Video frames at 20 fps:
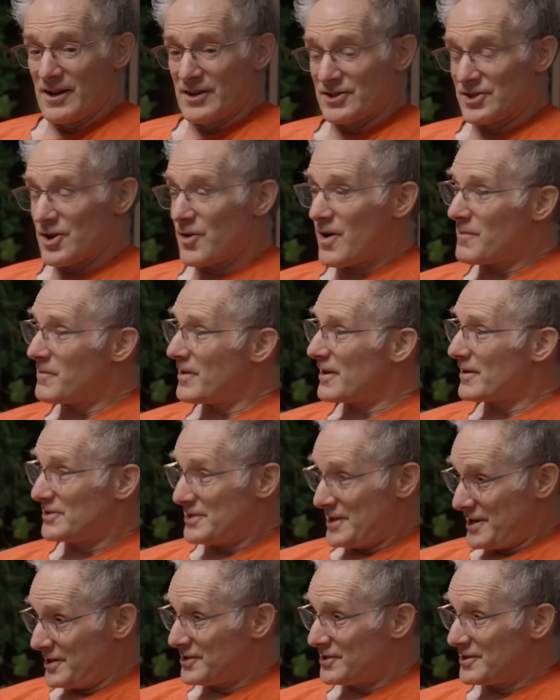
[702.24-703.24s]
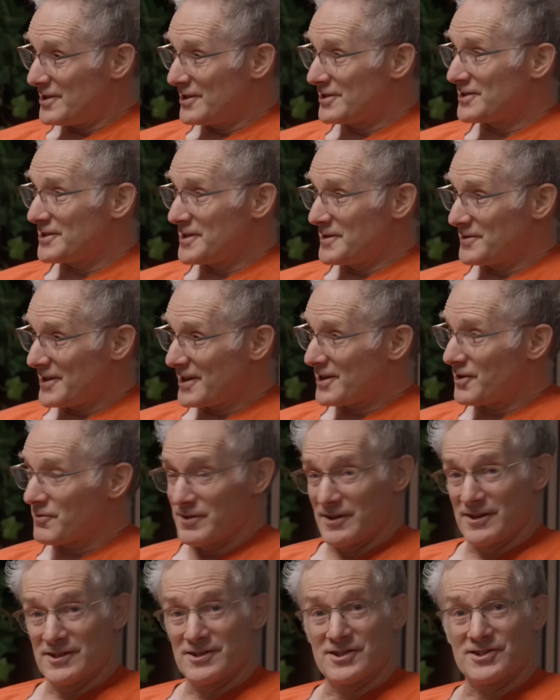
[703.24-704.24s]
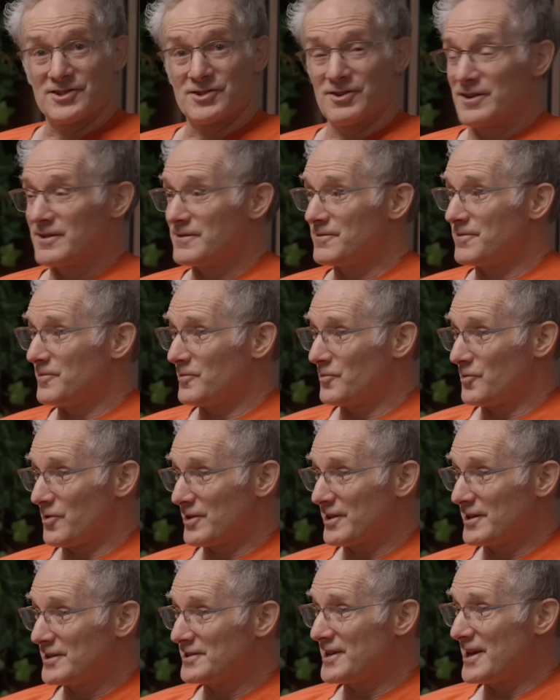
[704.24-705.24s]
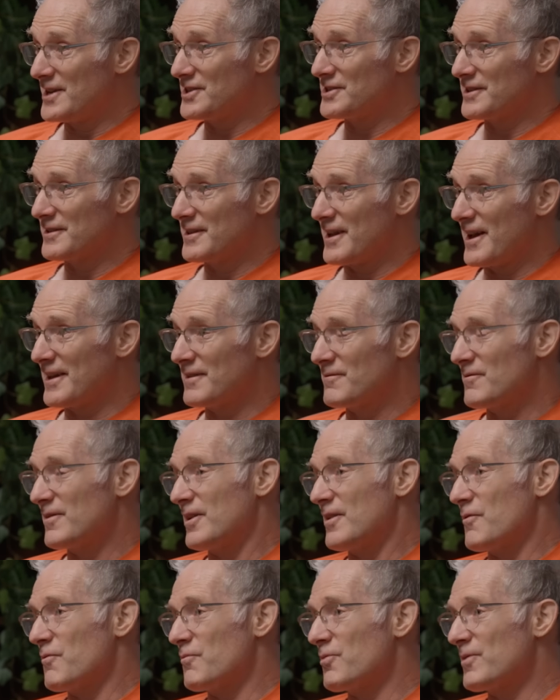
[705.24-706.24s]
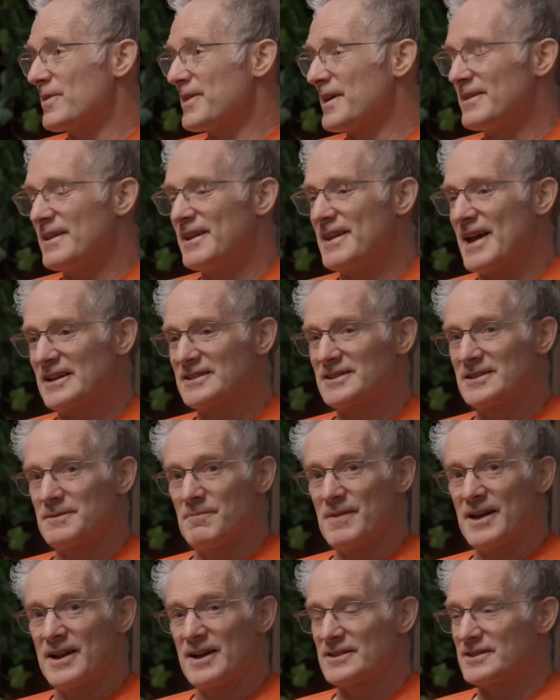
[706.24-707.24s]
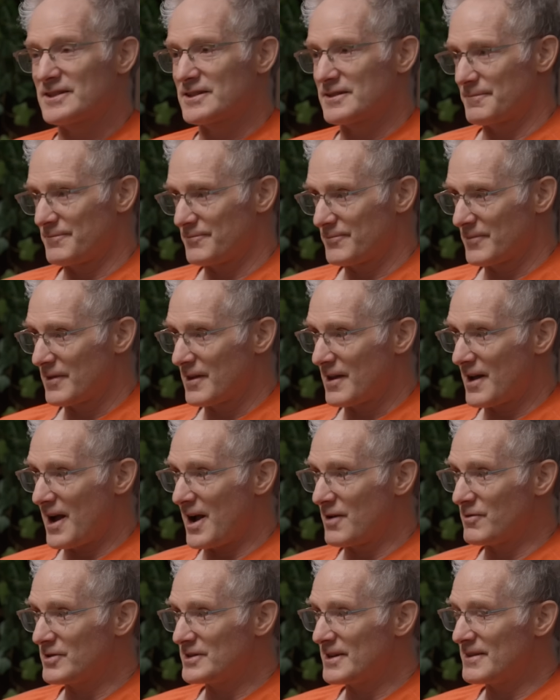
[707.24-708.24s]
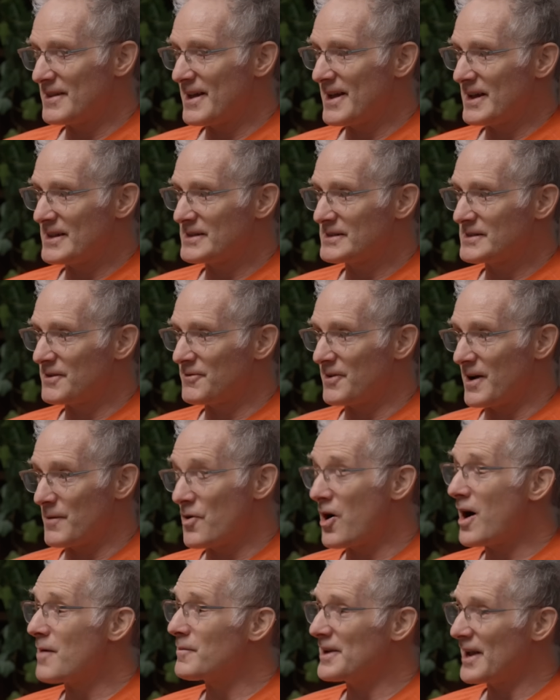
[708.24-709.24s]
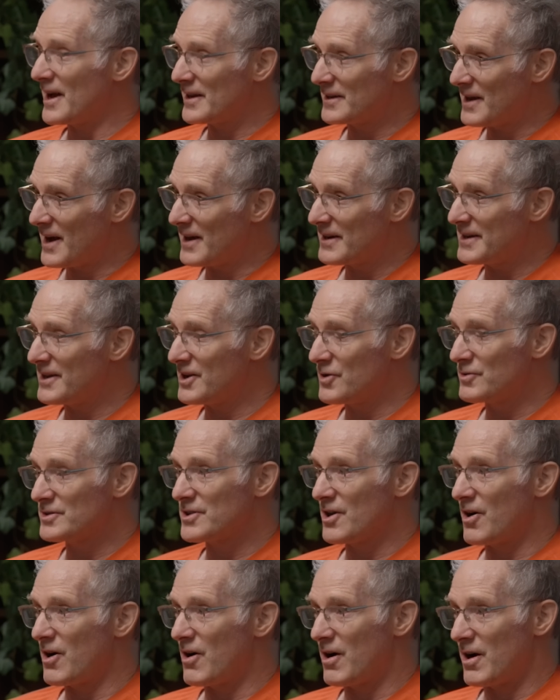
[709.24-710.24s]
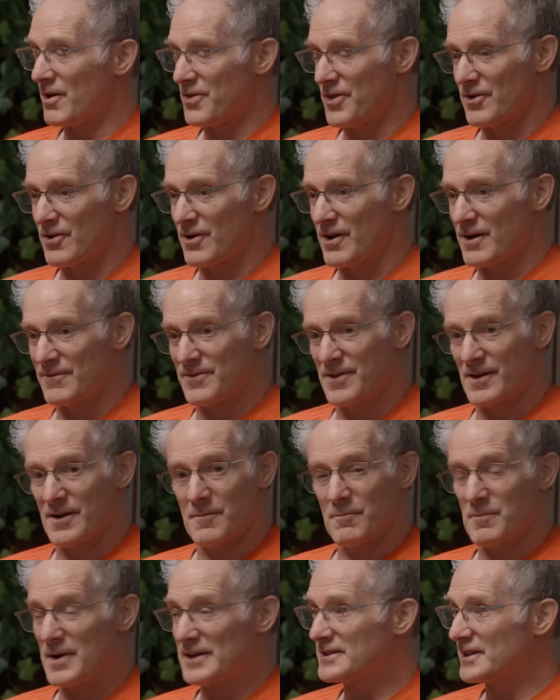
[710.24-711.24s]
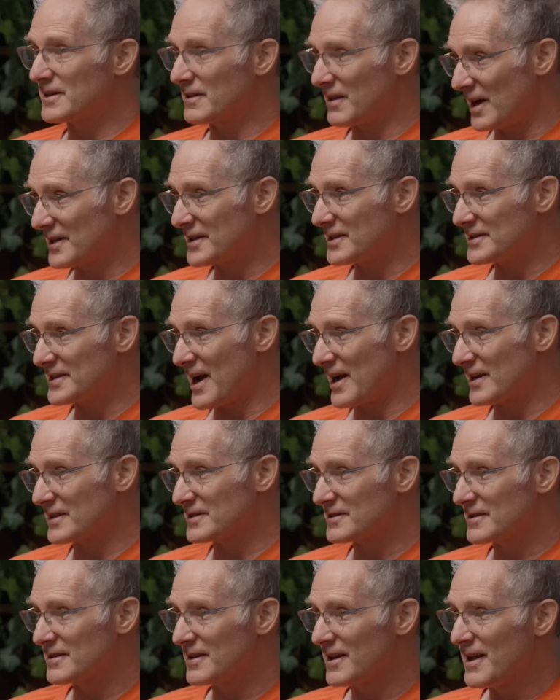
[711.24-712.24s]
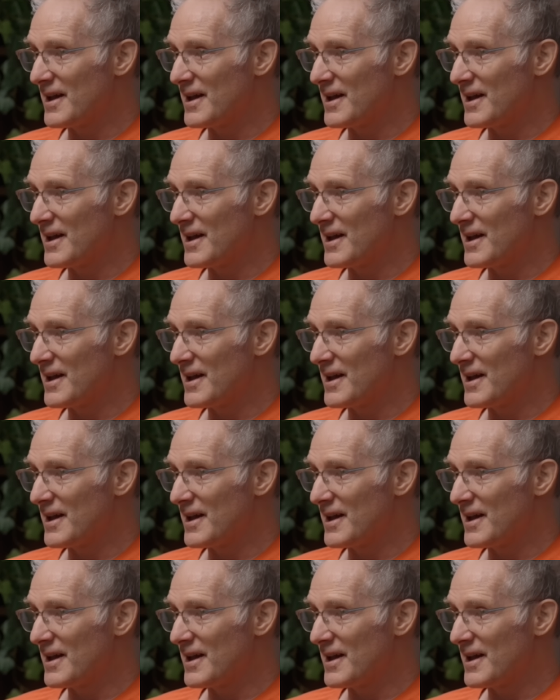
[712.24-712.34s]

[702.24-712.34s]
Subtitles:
So I'm like, geez, this seems like a religious sort of organization. And within the next minutes, I was in the hands of Mohammed Adnani, who was the author of the Bataclan attacks.